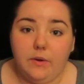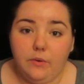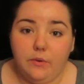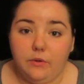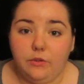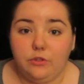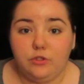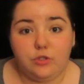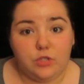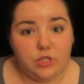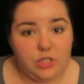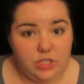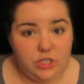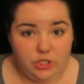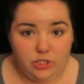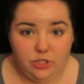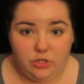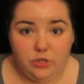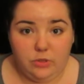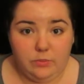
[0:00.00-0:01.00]
old
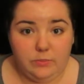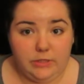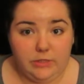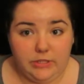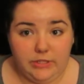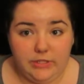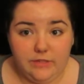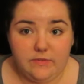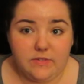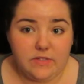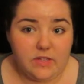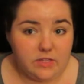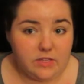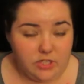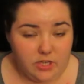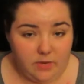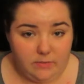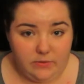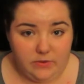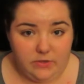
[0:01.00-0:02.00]
traditional beliefs that
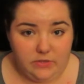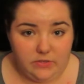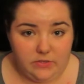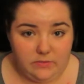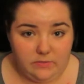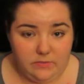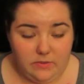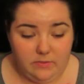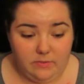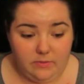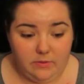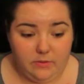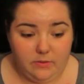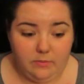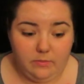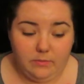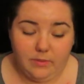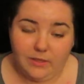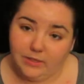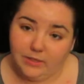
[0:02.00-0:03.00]
Japanese people
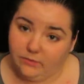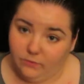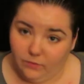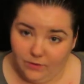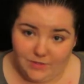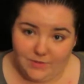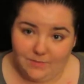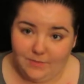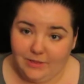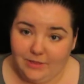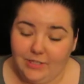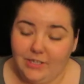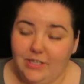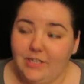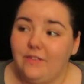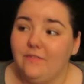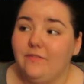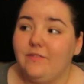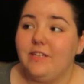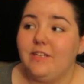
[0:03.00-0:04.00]
once
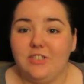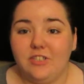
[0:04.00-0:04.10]
believed.